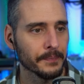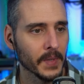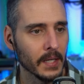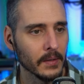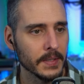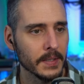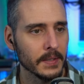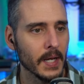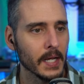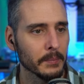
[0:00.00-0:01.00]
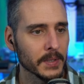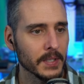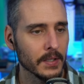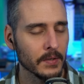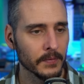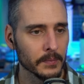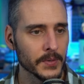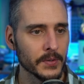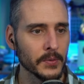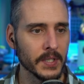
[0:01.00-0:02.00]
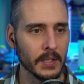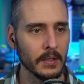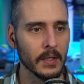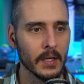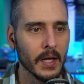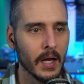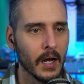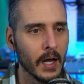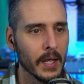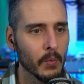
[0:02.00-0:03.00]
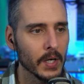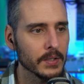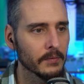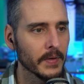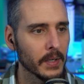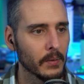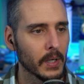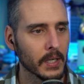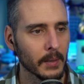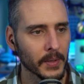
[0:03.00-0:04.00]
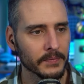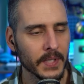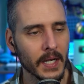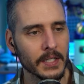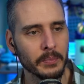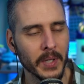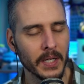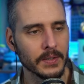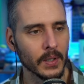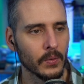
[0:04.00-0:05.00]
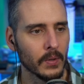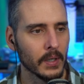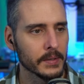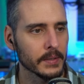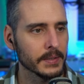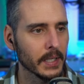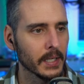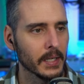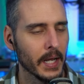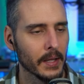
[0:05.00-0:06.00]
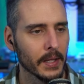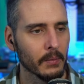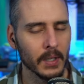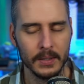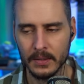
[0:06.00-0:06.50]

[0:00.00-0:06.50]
I looked at the documentation from SUSE uh, and watched your video a couple of times, but I don't understand how that works.